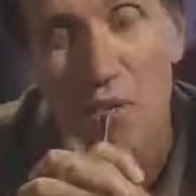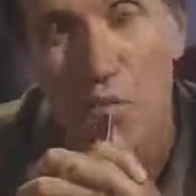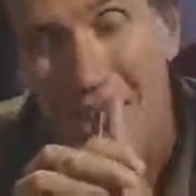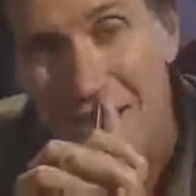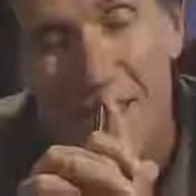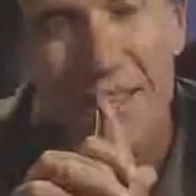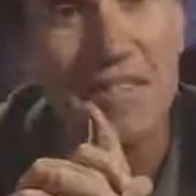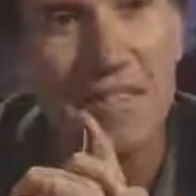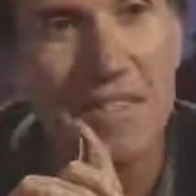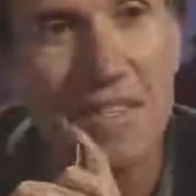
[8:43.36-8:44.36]
Why
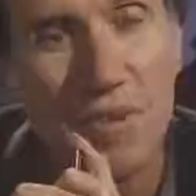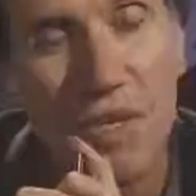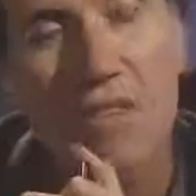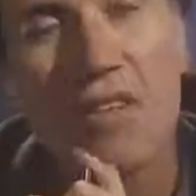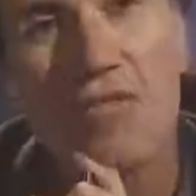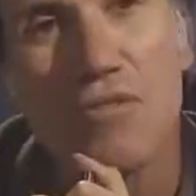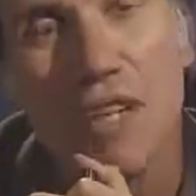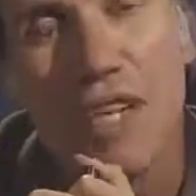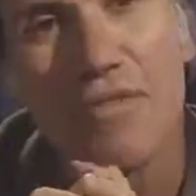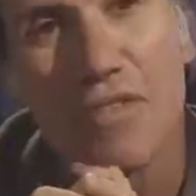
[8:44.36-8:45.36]
did they want
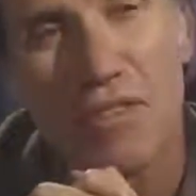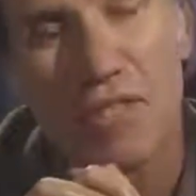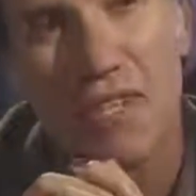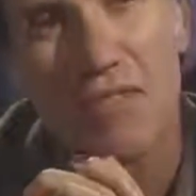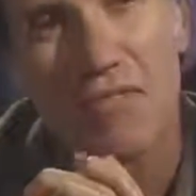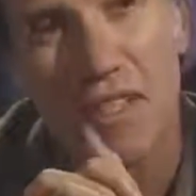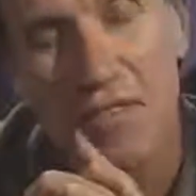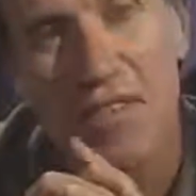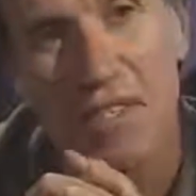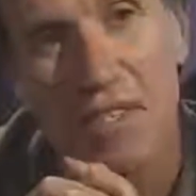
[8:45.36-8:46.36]
to have those kind of
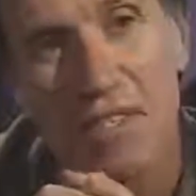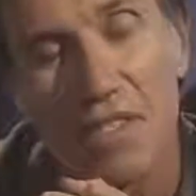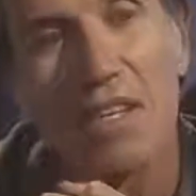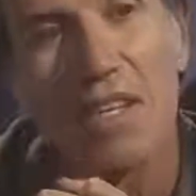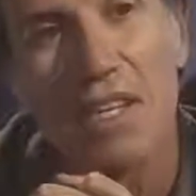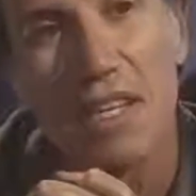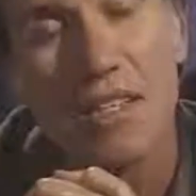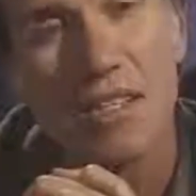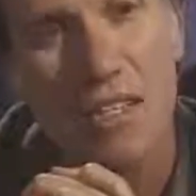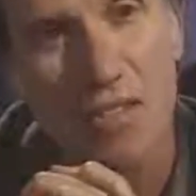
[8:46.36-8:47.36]
difficulties
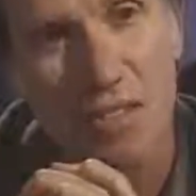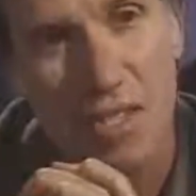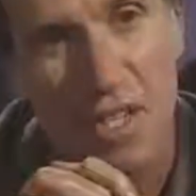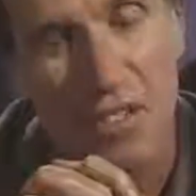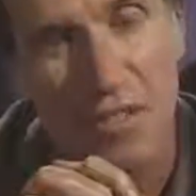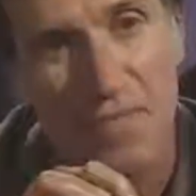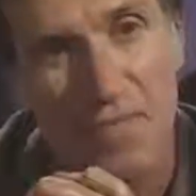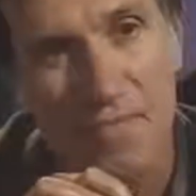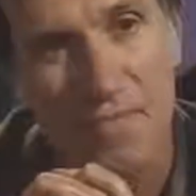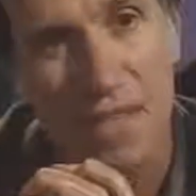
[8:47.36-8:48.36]
in their construction?
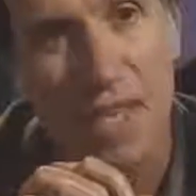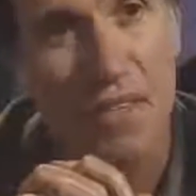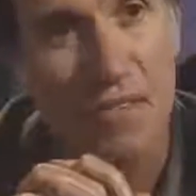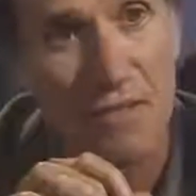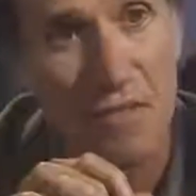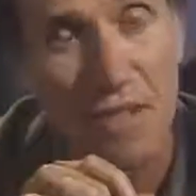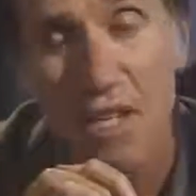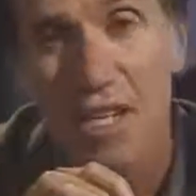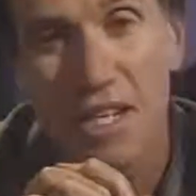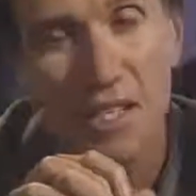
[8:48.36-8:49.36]
And therefore,
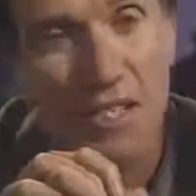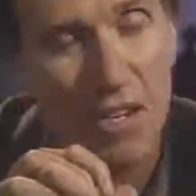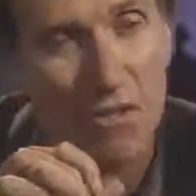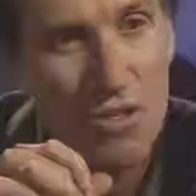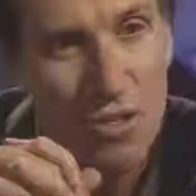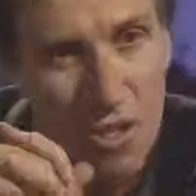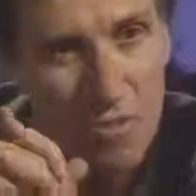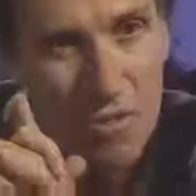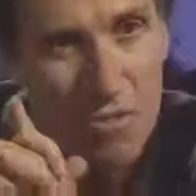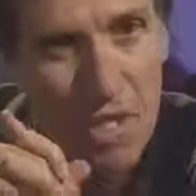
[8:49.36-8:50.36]
it is our
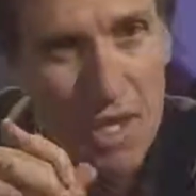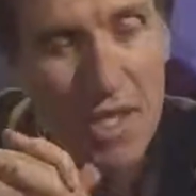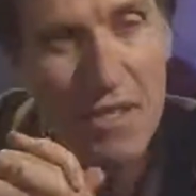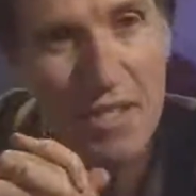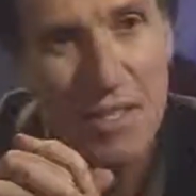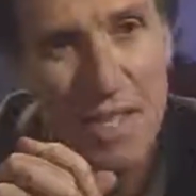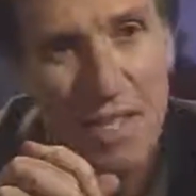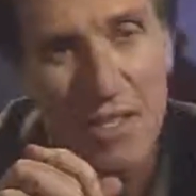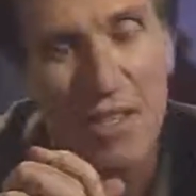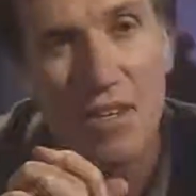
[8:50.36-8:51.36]
job to try and
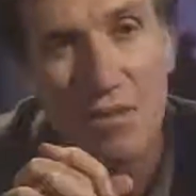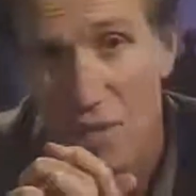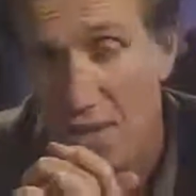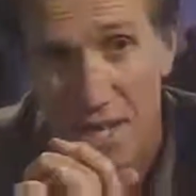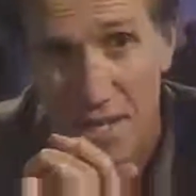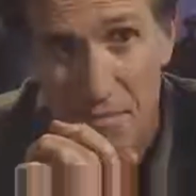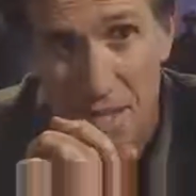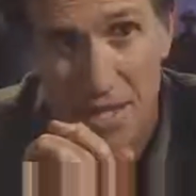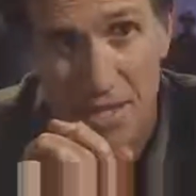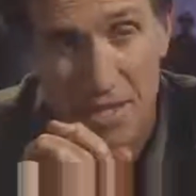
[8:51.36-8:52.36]
understand what they had in
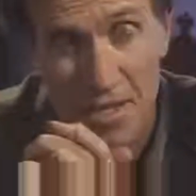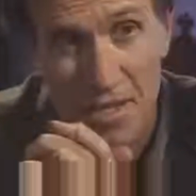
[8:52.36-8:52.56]
mind.